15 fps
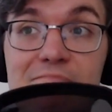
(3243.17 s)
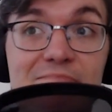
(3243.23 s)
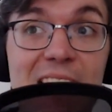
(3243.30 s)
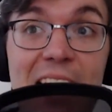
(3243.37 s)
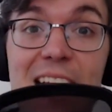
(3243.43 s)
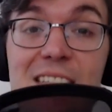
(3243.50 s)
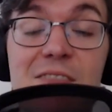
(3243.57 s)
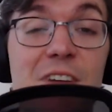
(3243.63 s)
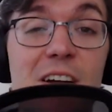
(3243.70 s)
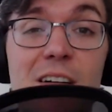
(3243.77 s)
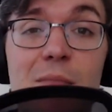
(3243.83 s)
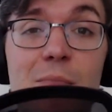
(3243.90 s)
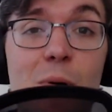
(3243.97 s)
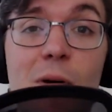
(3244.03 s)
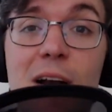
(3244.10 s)
That's very
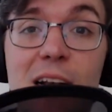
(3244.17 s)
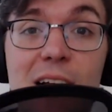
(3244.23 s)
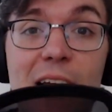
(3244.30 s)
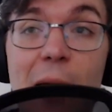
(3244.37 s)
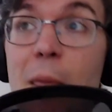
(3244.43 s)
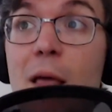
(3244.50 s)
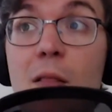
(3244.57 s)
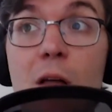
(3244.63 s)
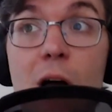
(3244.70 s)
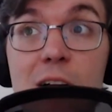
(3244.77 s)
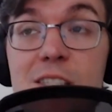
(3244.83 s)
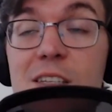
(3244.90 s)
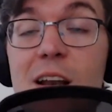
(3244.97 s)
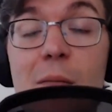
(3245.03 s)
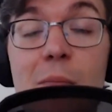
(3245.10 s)
important. And they
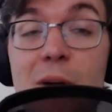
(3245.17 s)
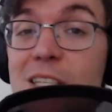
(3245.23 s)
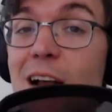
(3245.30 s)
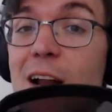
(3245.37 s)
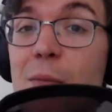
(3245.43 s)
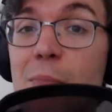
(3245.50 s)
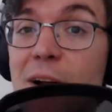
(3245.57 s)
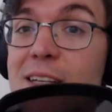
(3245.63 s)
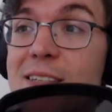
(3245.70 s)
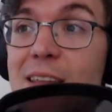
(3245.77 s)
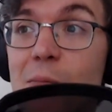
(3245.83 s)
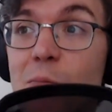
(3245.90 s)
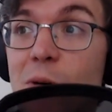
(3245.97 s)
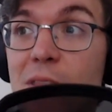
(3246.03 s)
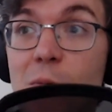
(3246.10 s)
launched at a much higher price
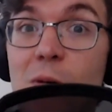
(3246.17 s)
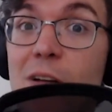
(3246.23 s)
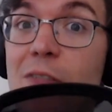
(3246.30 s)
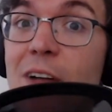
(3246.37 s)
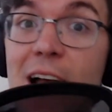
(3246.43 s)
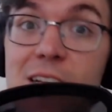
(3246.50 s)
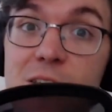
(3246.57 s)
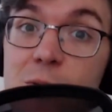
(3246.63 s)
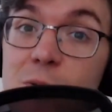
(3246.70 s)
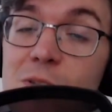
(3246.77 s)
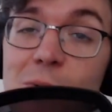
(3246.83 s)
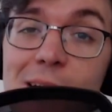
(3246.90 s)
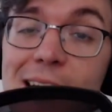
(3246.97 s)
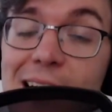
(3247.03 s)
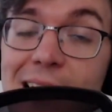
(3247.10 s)
than what they would have had to in
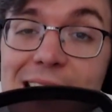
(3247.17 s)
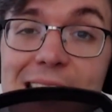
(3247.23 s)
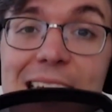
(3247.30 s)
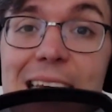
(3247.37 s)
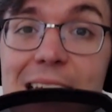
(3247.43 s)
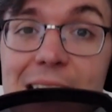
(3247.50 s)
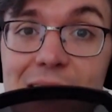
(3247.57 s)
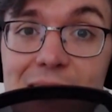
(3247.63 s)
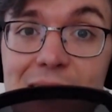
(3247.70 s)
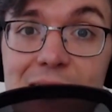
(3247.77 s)
2019.